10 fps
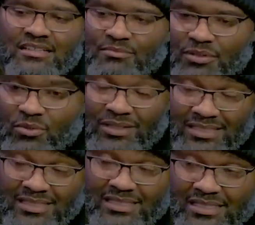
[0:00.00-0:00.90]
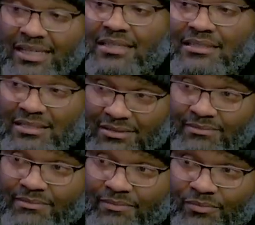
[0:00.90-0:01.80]
But what sustained
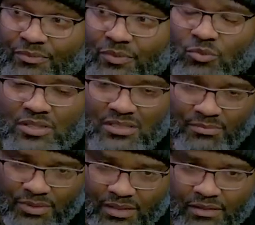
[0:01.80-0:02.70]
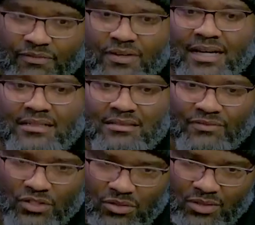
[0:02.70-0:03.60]
him was the mere fact of
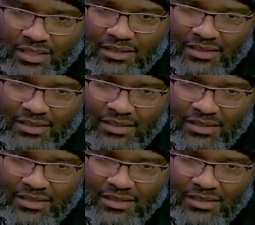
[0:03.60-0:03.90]
knowing,